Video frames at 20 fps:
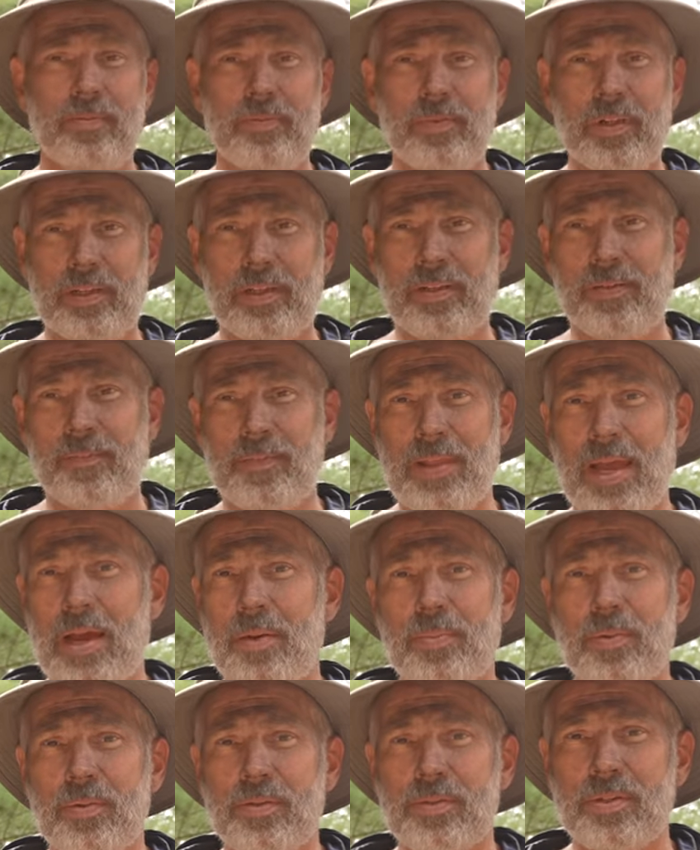like
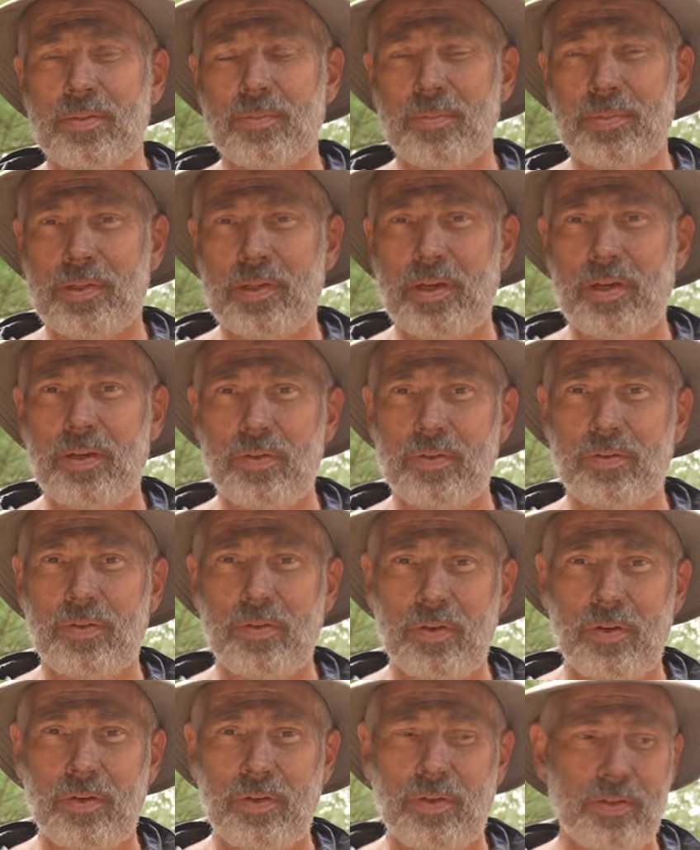apples and potatoes
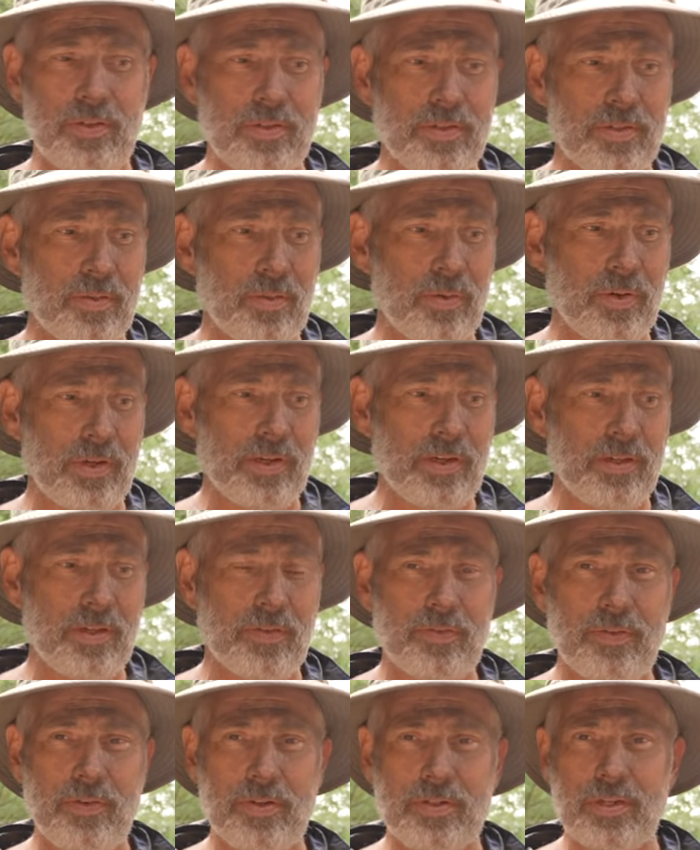aren't good to store together,
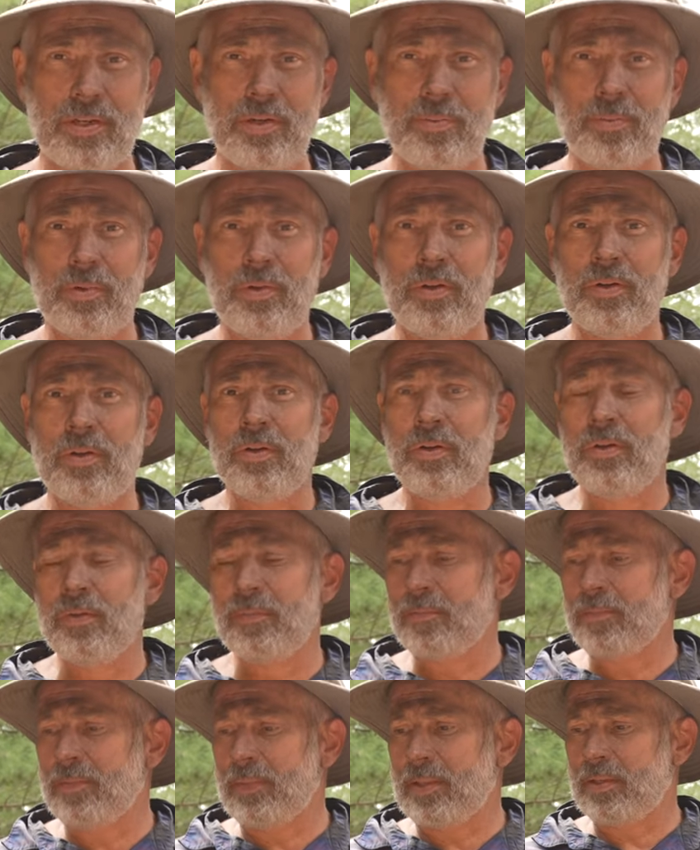for example.
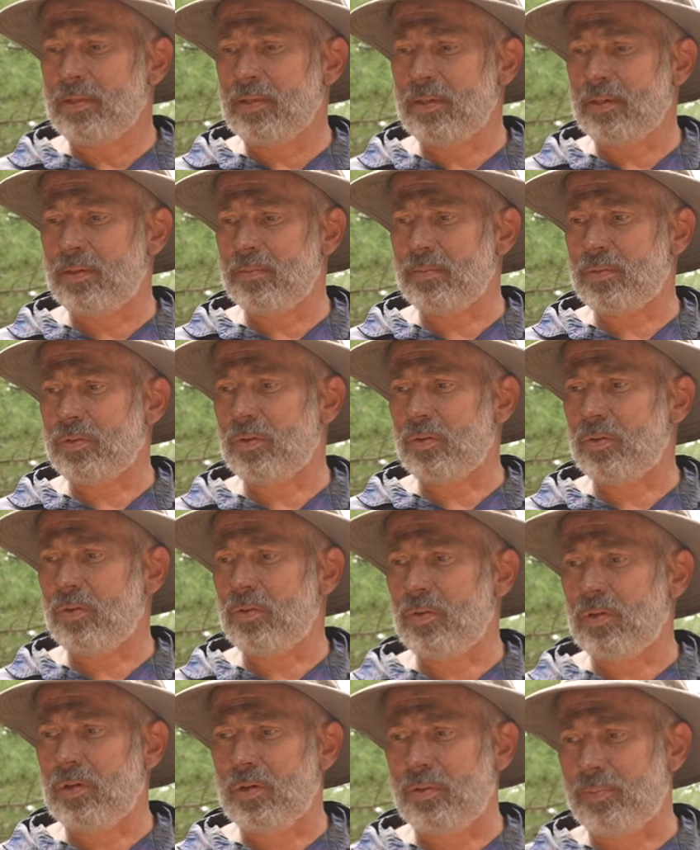Um,
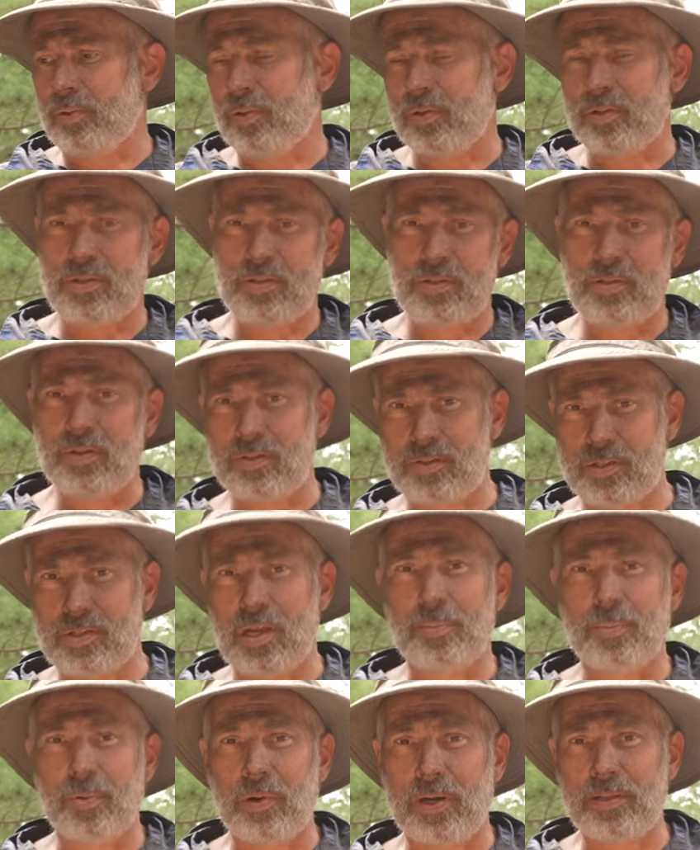so I'll uh, put, I'll
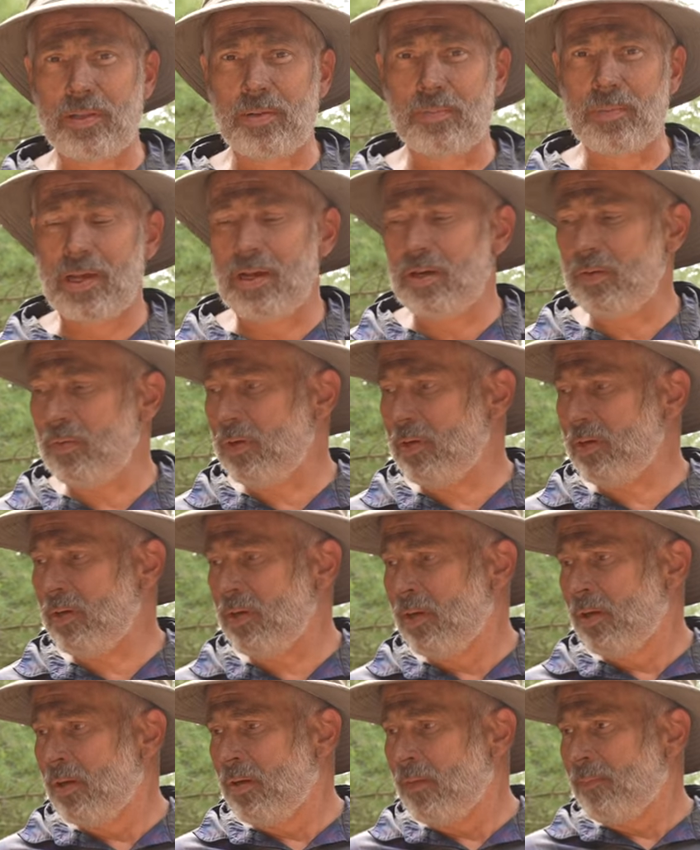separate them that way.
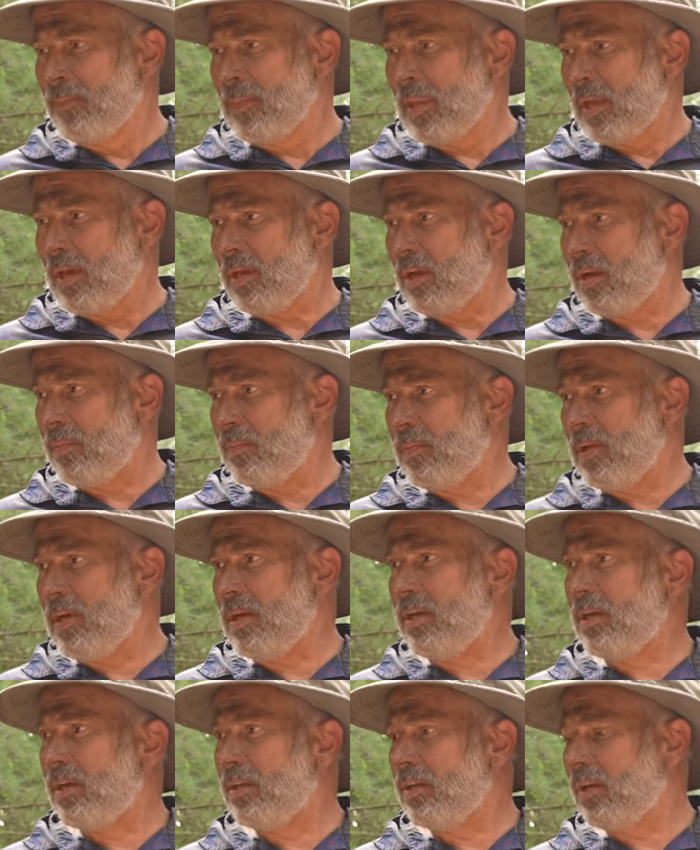And I
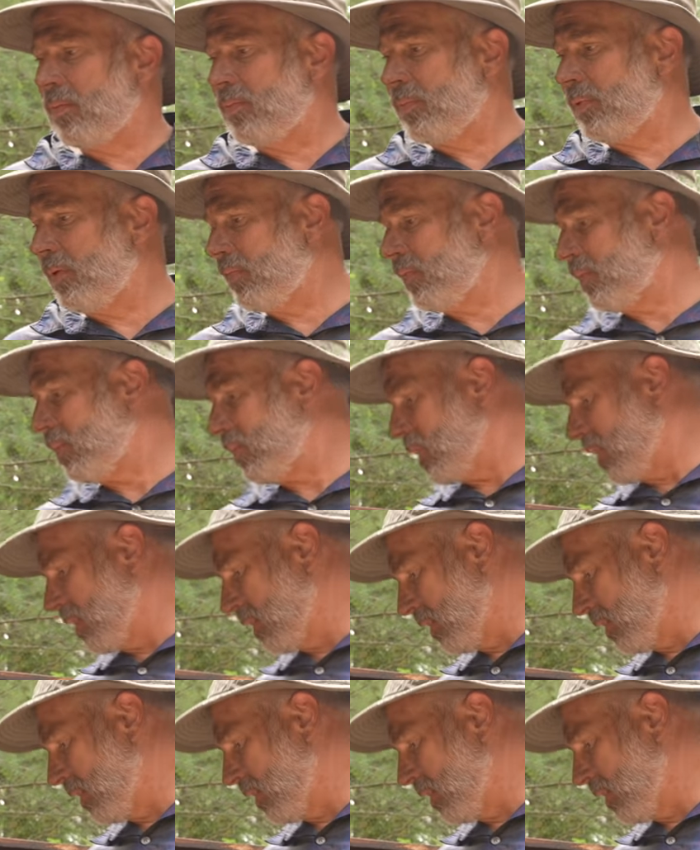may end up even